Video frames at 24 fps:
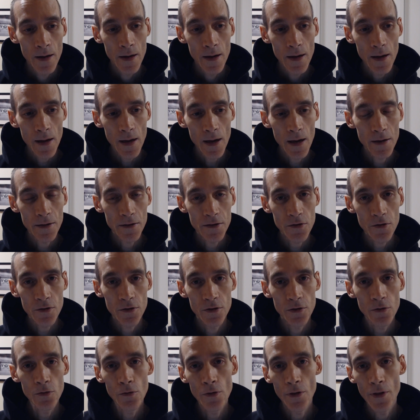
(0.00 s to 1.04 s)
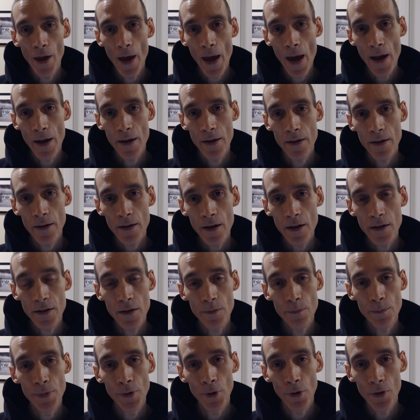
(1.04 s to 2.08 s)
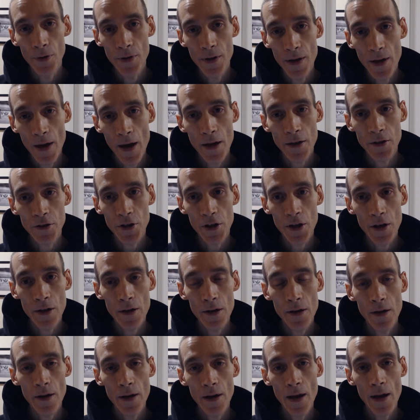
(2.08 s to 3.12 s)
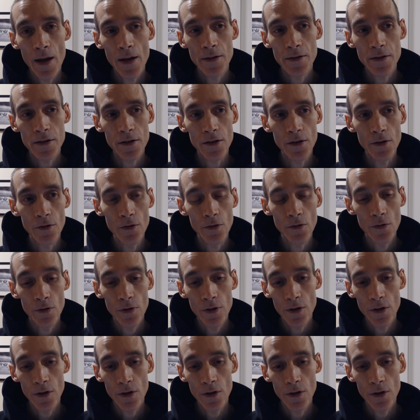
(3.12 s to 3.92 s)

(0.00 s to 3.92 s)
And to do that, and to build the engine, and to